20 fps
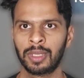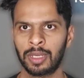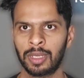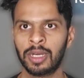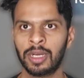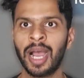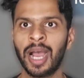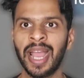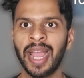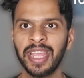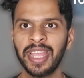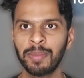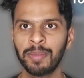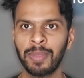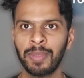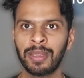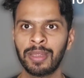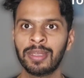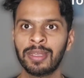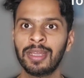A higher
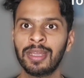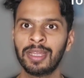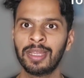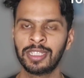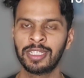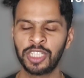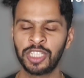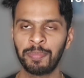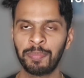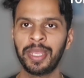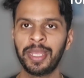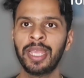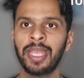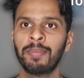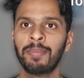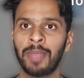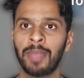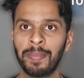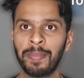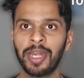
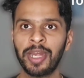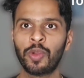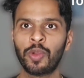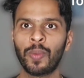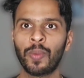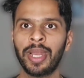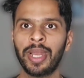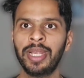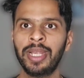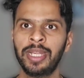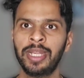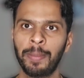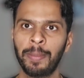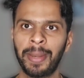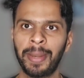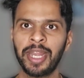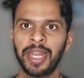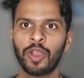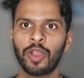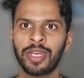GPA may be required
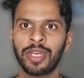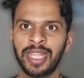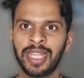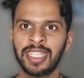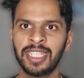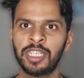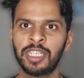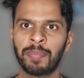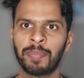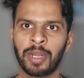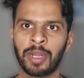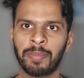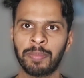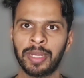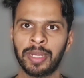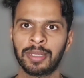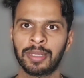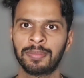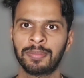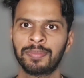depending on each
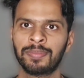department.